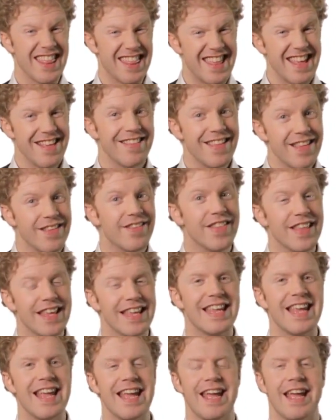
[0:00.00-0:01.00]
this is the
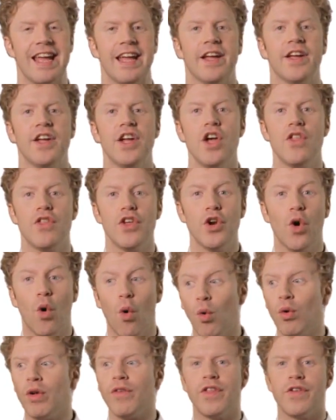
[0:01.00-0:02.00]
year that
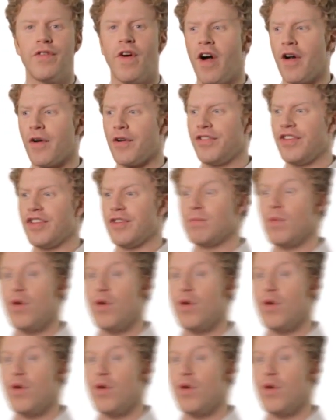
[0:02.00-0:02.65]
all of the viruses